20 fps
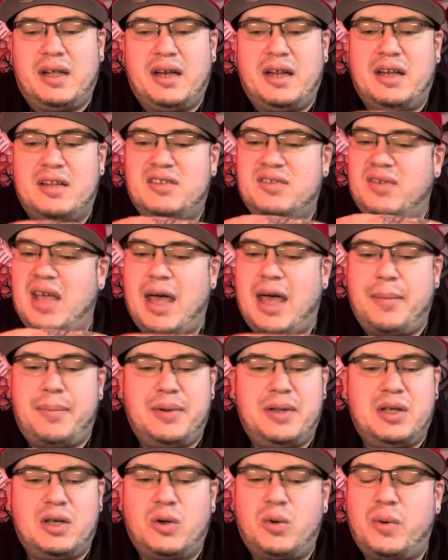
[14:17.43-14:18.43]
and it's
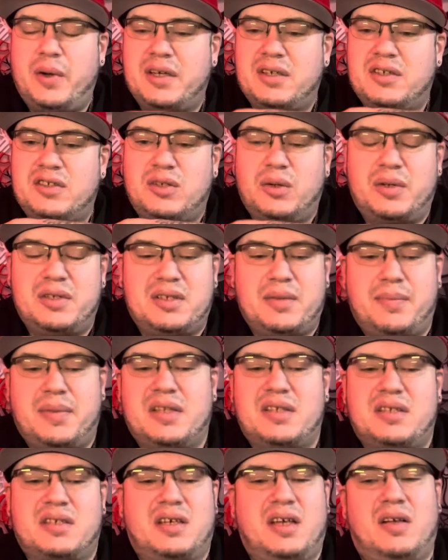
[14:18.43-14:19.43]
happening quick, so it's a
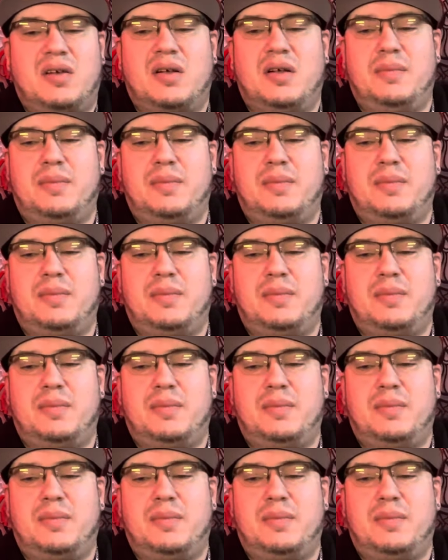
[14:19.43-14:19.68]
bit scary.